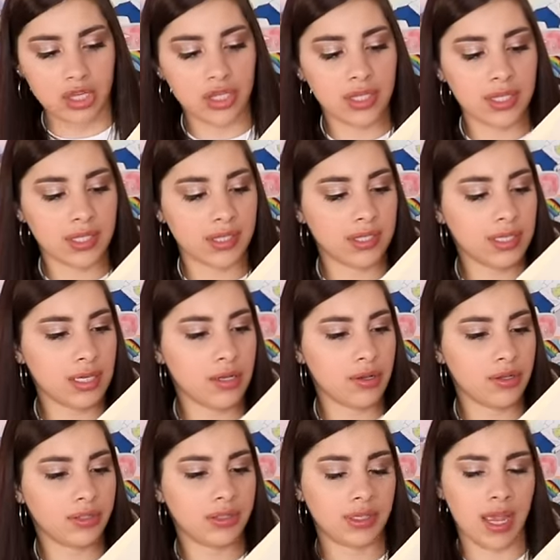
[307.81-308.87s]
It's just a
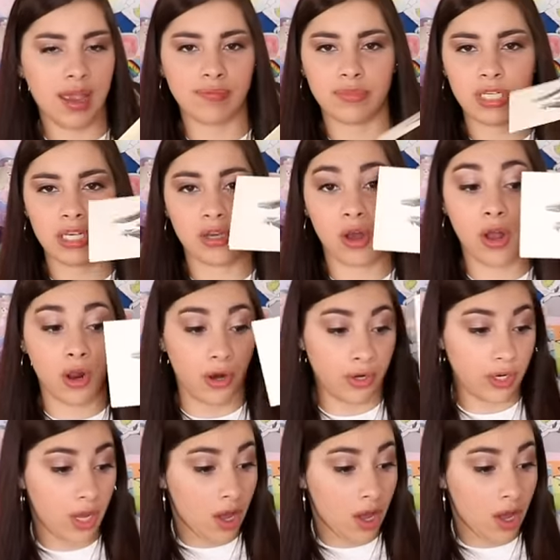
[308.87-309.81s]
sealed, empty card.